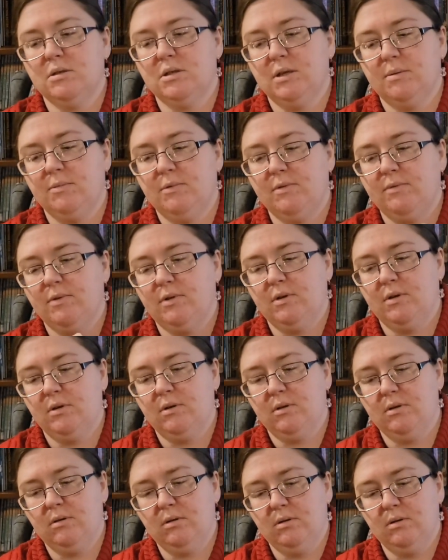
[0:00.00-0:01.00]
Some of
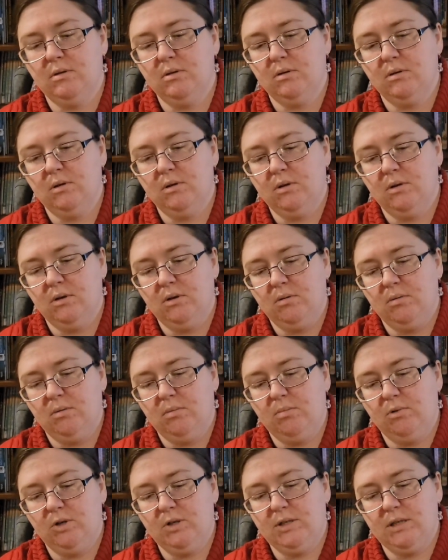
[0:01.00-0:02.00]
the
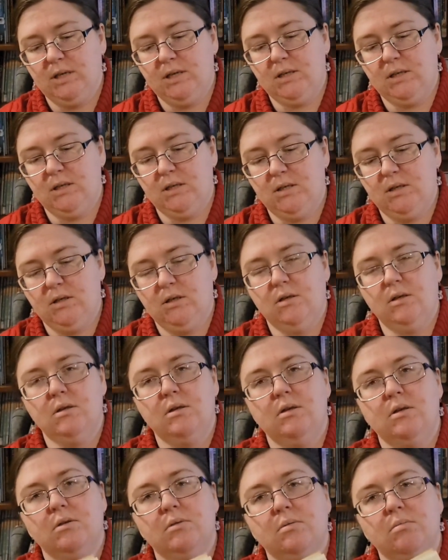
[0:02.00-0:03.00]
boys like to
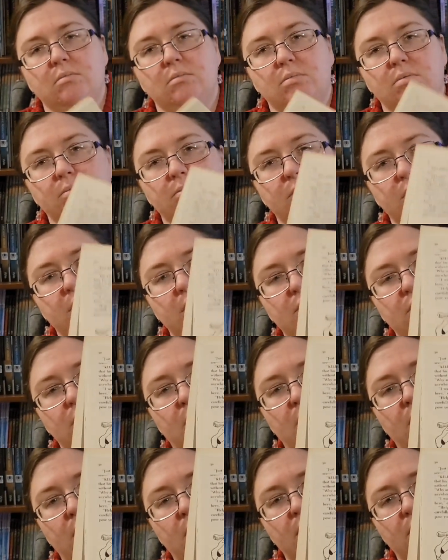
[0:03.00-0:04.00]
read
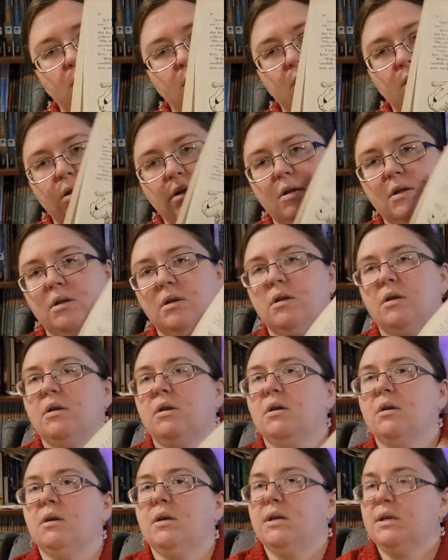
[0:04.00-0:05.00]
along
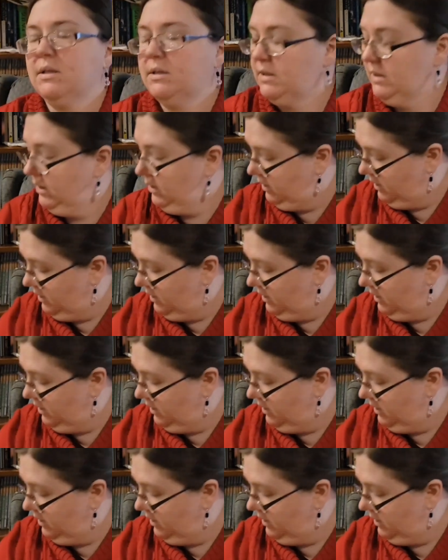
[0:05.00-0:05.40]
as they